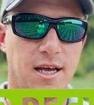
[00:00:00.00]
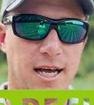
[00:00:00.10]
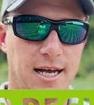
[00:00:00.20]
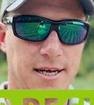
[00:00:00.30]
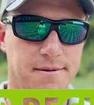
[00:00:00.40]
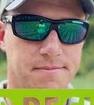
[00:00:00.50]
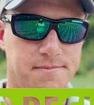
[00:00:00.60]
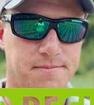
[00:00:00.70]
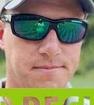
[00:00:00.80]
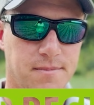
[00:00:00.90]
Um,
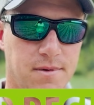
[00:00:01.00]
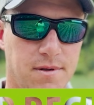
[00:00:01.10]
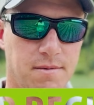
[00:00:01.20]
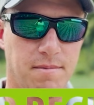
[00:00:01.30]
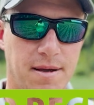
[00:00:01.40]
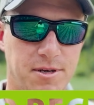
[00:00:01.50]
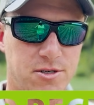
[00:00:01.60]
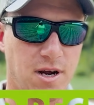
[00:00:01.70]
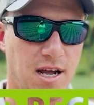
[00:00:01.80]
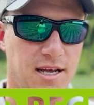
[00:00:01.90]
maybe
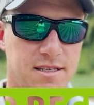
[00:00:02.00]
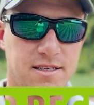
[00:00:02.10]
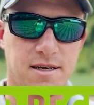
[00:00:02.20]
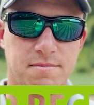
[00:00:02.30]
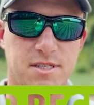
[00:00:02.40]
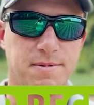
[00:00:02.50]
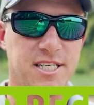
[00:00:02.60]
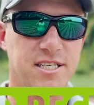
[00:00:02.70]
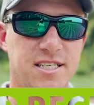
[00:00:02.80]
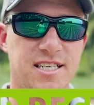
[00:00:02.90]
try some
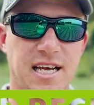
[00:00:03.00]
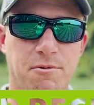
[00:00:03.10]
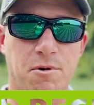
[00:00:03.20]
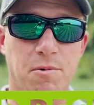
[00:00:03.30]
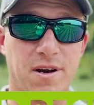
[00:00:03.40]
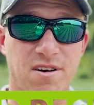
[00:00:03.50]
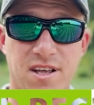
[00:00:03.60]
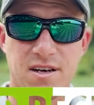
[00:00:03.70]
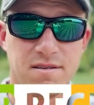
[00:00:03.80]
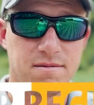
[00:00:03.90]
species that will winter
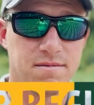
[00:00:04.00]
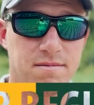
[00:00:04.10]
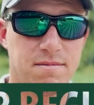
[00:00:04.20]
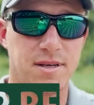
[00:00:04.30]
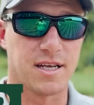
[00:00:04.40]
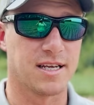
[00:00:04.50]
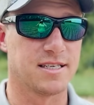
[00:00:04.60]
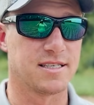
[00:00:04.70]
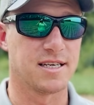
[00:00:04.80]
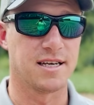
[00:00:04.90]
kill
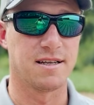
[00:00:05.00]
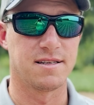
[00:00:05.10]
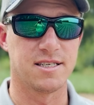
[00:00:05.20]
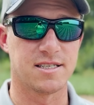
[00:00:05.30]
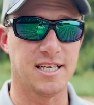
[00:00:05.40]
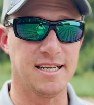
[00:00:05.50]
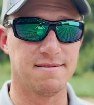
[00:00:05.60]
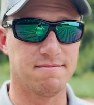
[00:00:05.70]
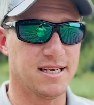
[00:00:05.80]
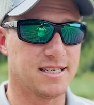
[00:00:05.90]
because uh, just
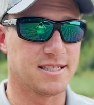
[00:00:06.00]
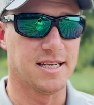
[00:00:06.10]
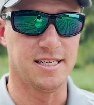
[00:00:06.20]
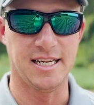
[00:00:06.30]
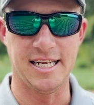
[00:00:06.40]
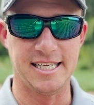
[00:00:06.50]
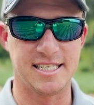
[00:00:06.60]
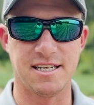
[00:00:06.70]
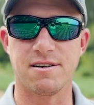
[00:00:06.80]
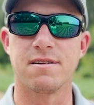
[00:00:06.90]
it's an easy